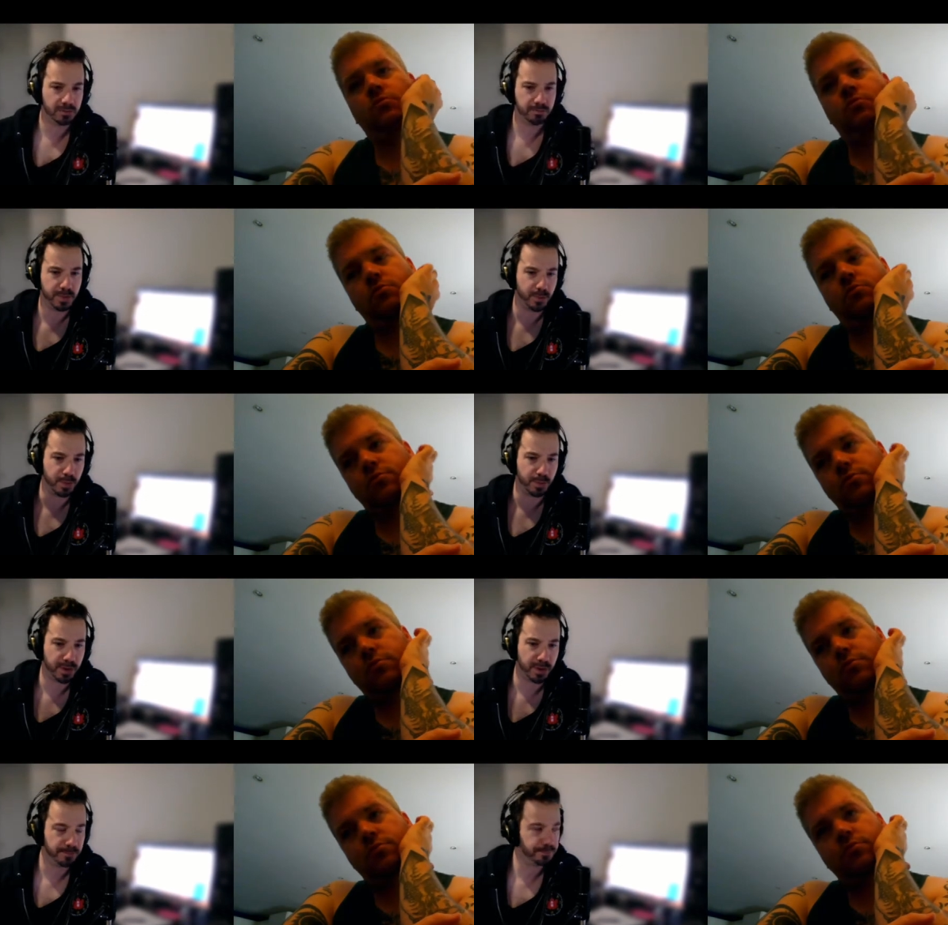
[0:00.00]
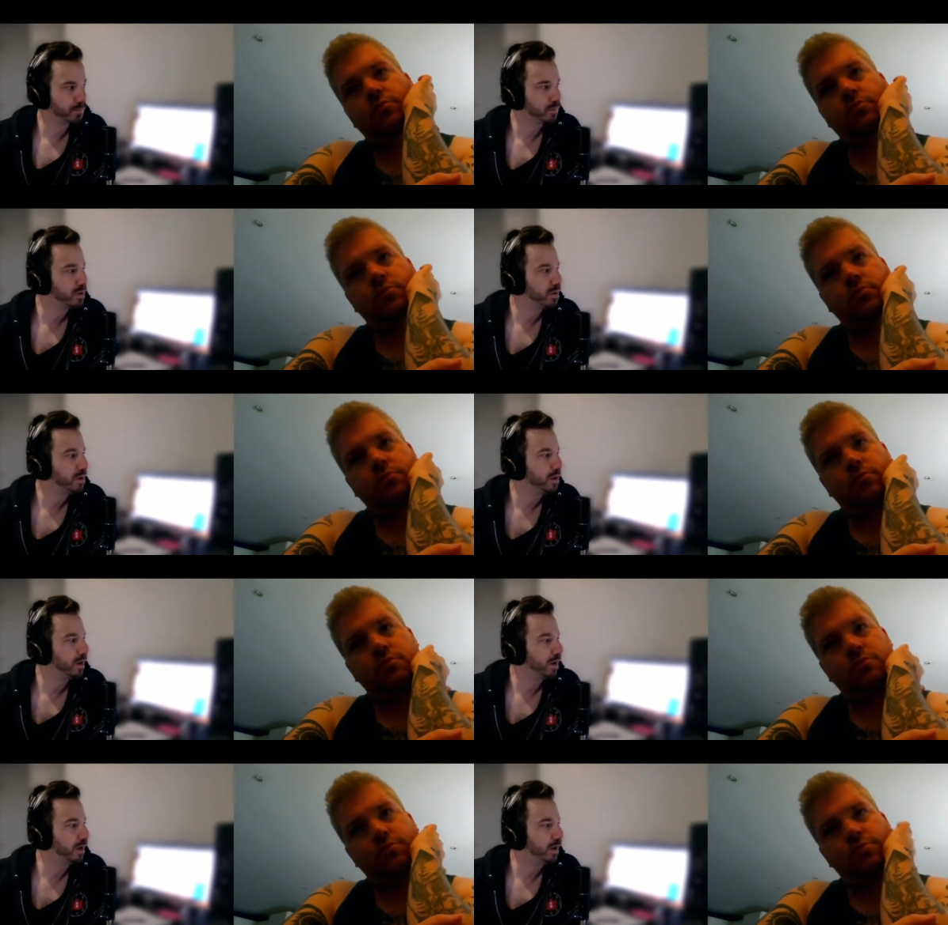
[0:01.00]
Speaker 1: bup, bup, bup, bup, bup.
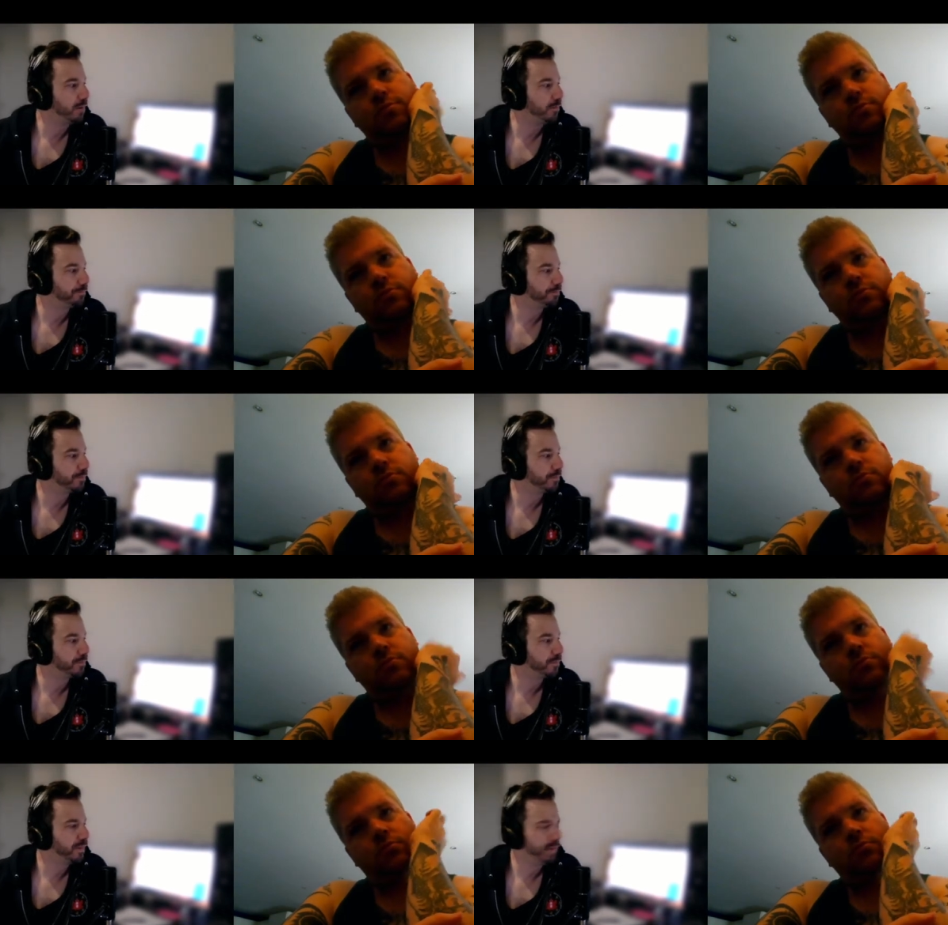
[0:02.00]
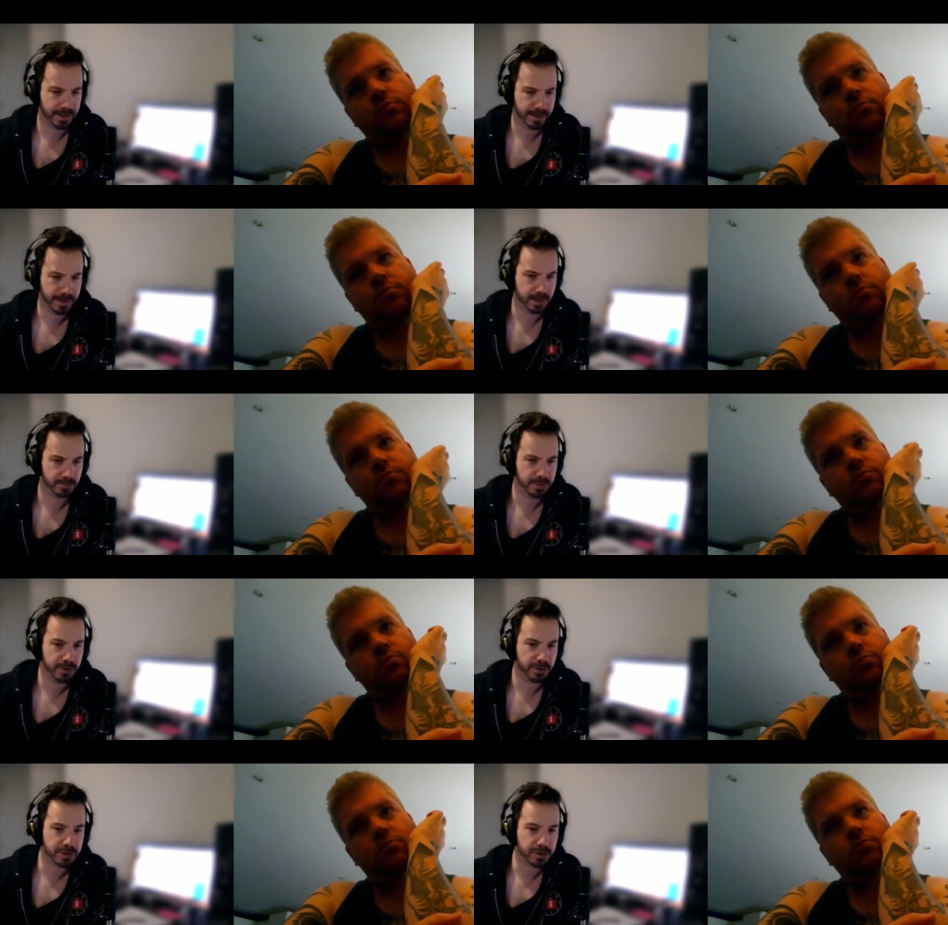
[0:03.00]
Um, yeah but the
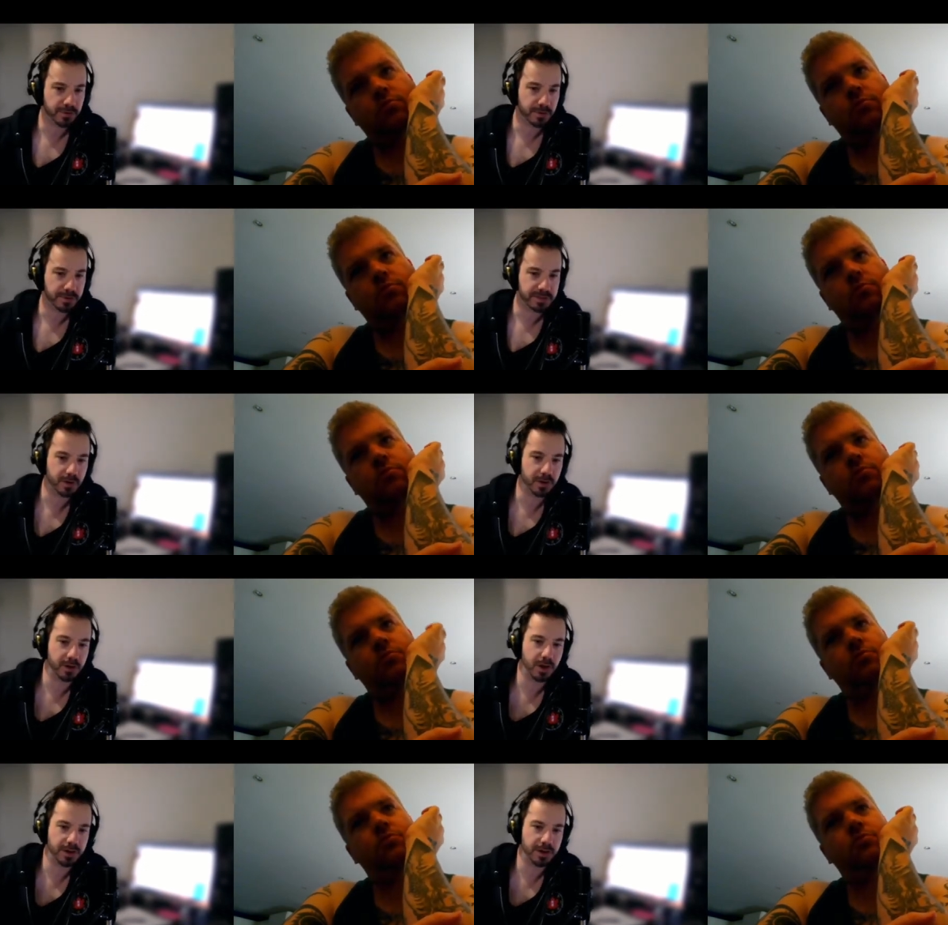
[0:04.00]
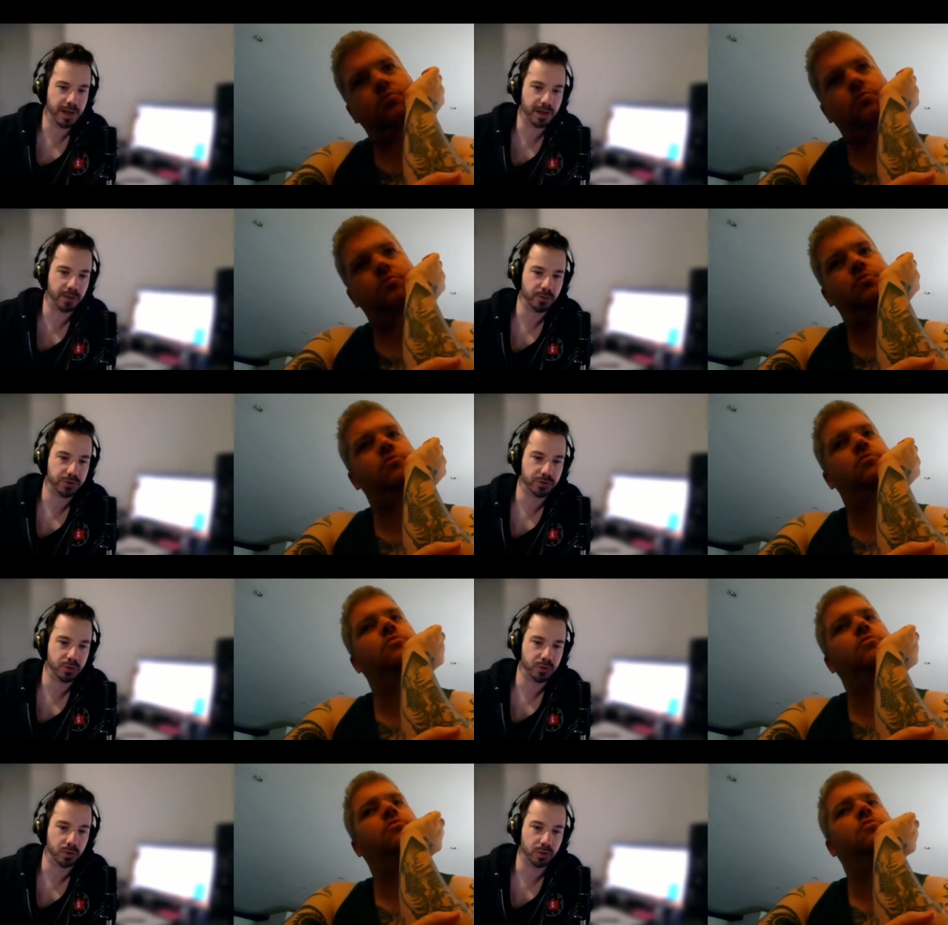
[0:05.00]
conservative government's now gone, gone into hiding which is
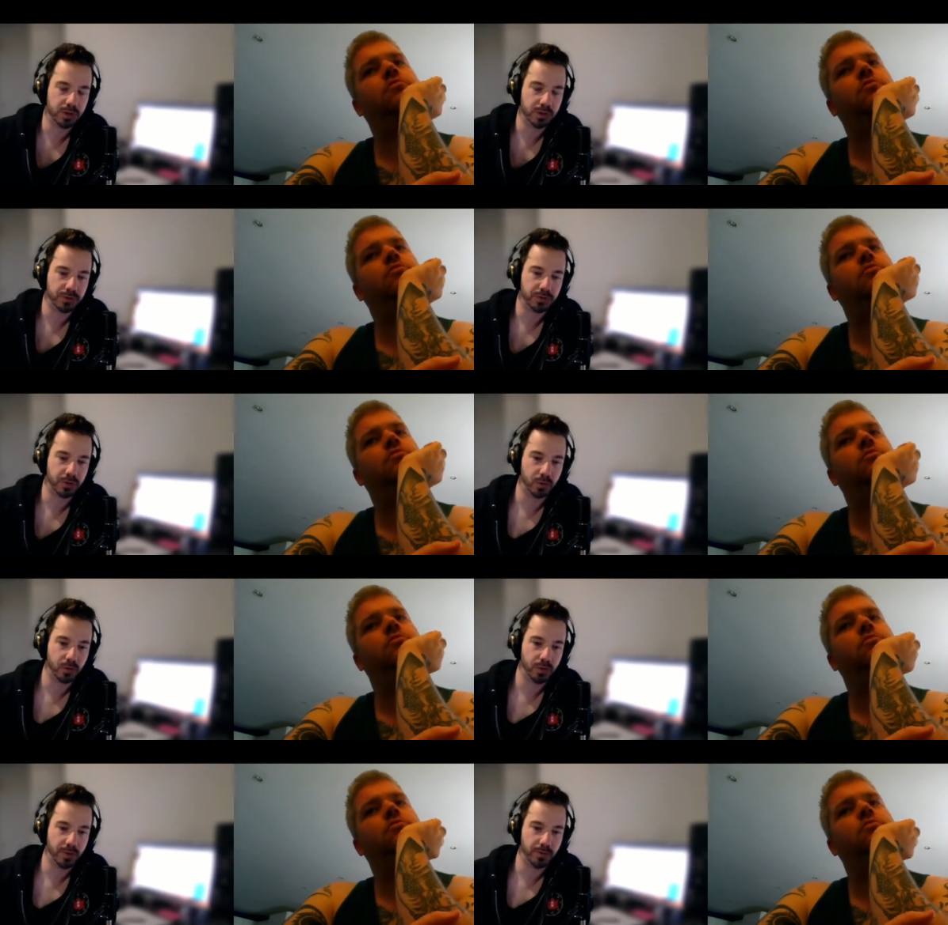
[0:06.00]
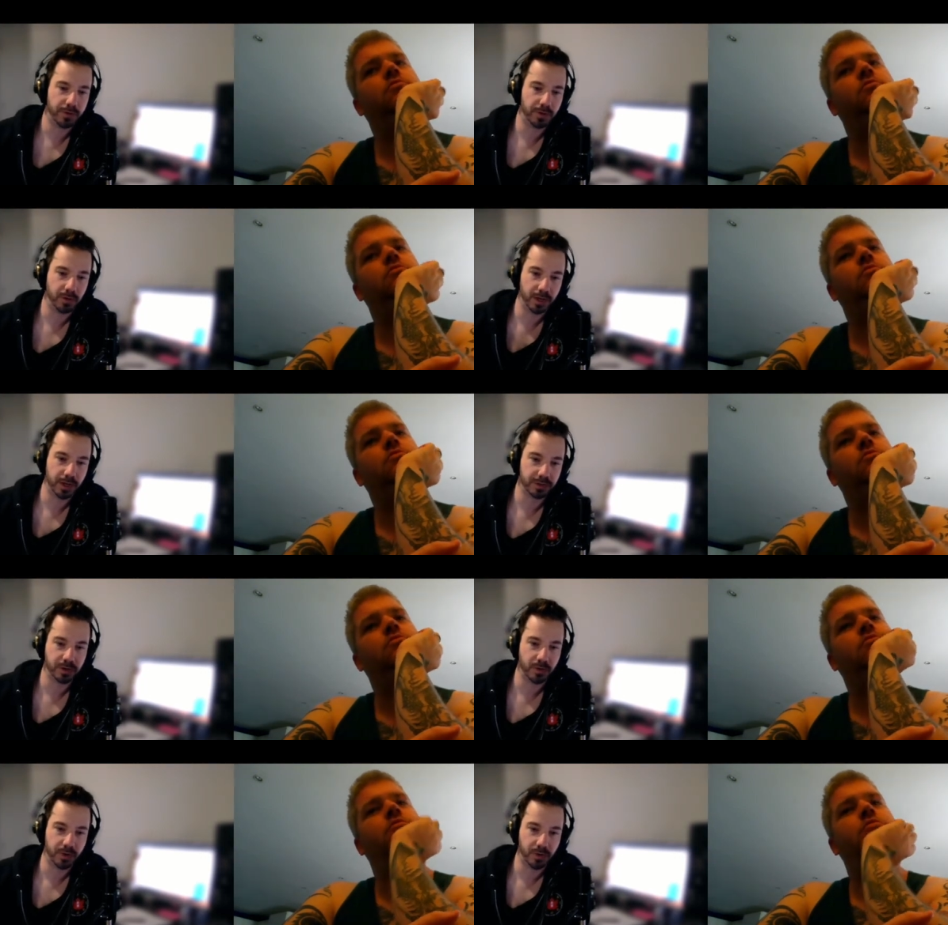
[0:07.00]
cool so we have a federal election
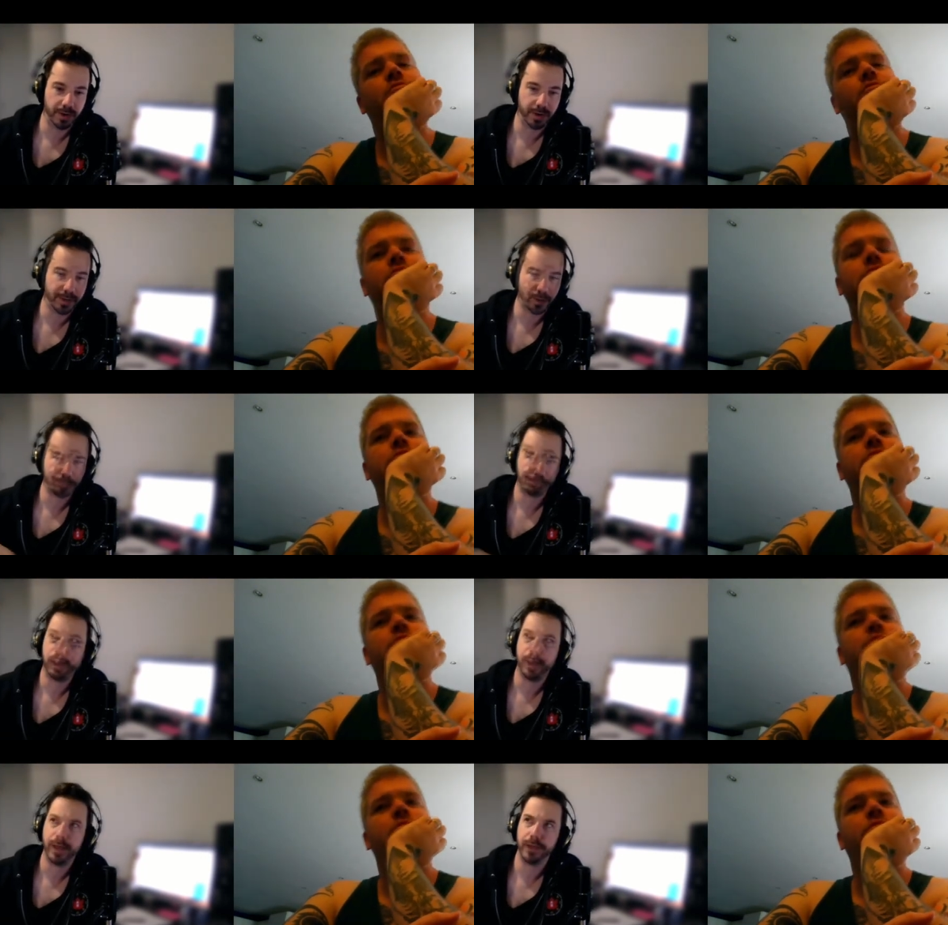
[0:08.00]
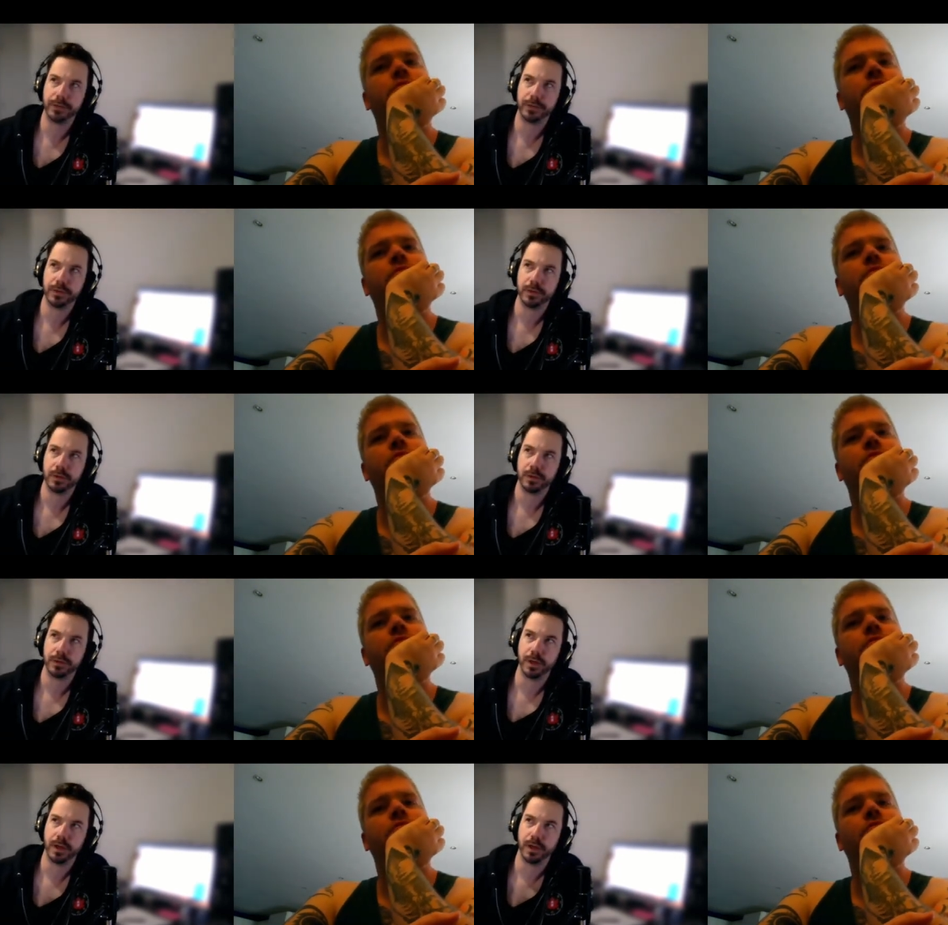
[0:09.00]
going on right now and
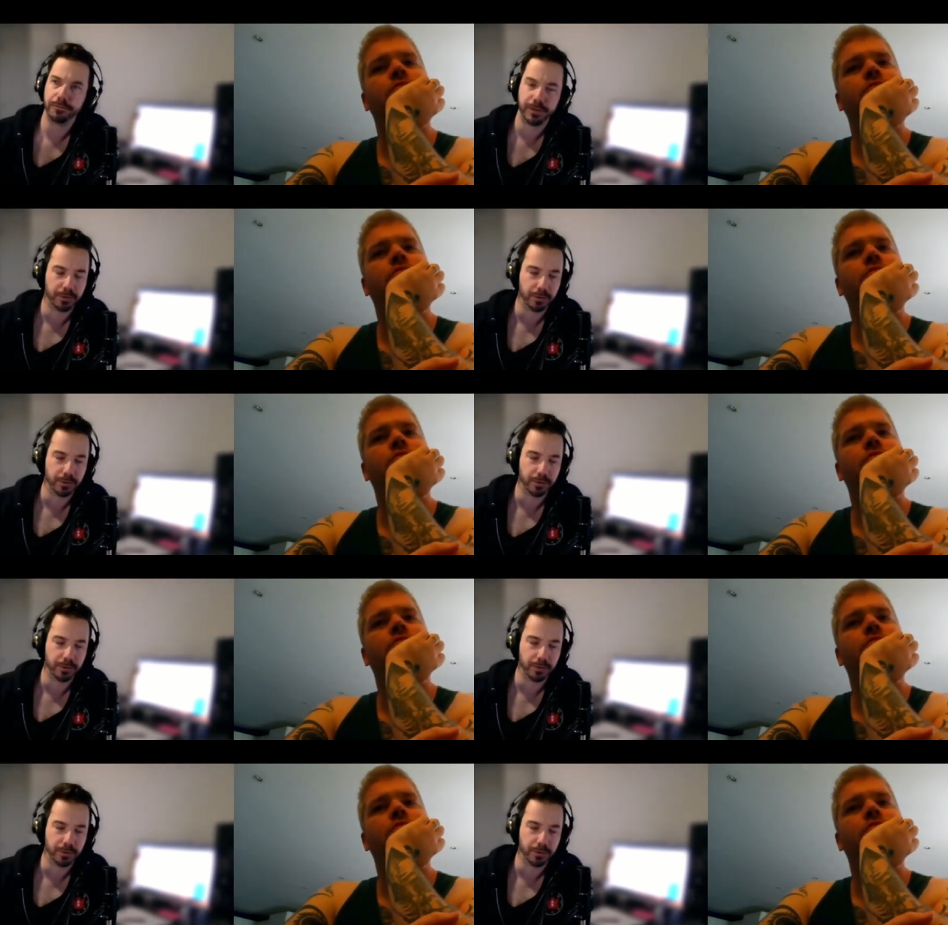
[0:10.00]
the federal